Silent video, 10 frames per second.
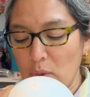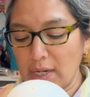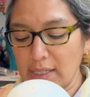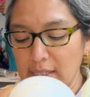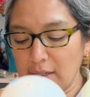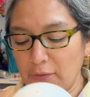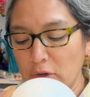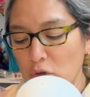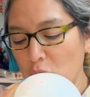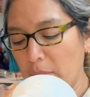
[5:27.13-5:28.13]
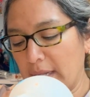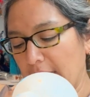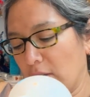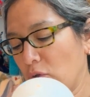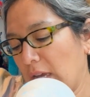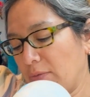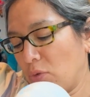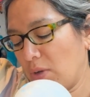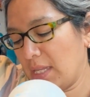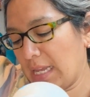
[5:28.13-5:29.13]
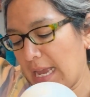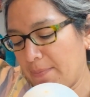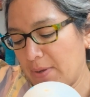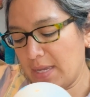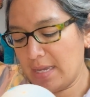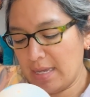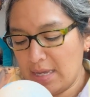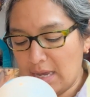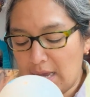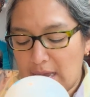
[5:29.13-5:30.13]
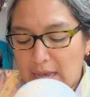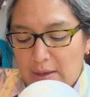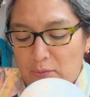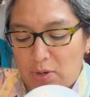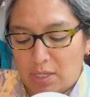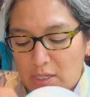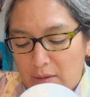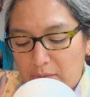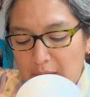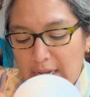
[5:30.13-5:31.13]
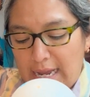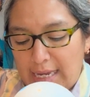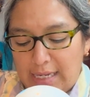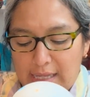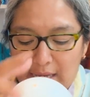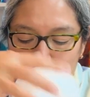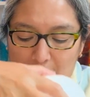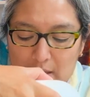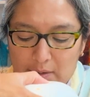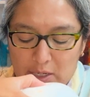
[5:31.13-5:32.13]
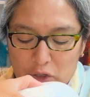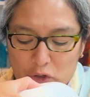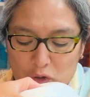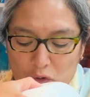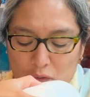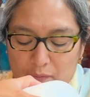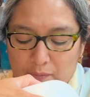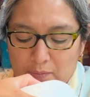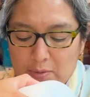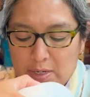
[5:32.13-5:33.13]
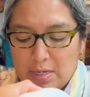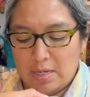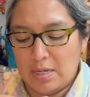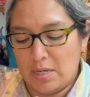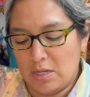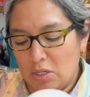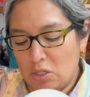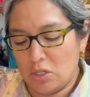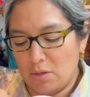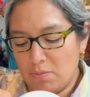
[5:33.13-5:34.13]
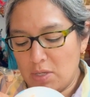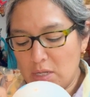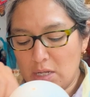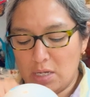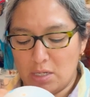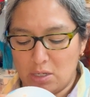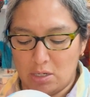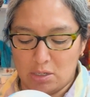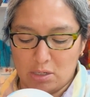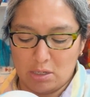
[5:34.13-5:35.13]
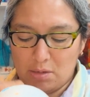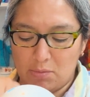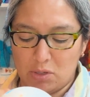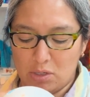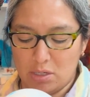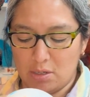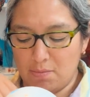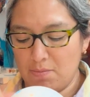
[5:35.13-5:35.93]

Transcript: what is easy for you, but you have to end up with something like this. I'm gonna show you. Something like this, let me see.